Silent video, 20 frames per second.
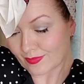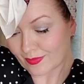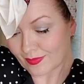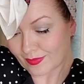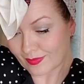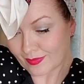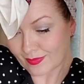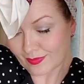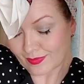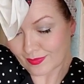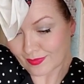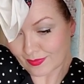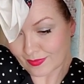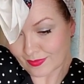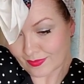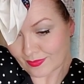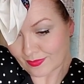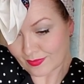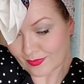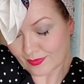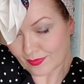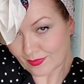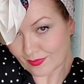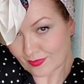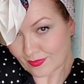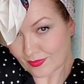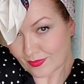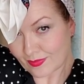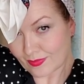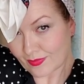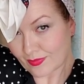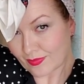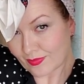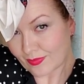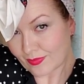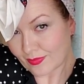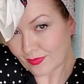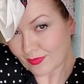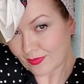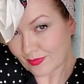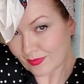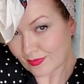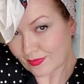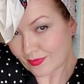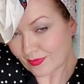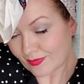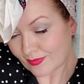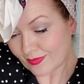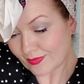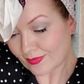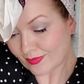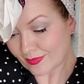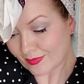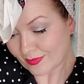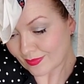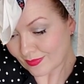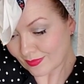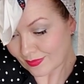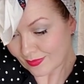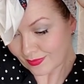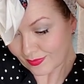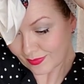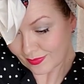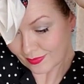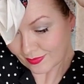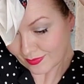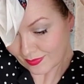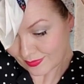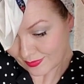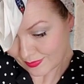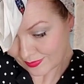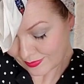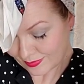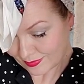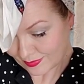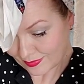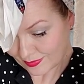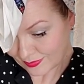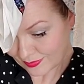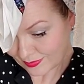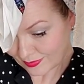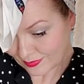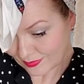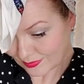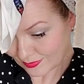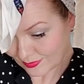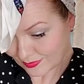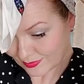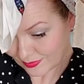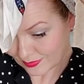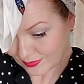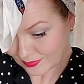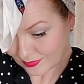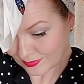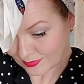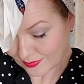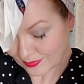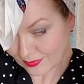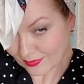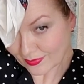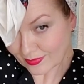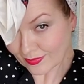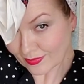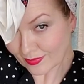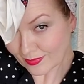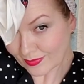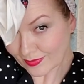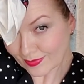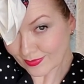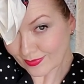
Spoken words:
Nobody speaks.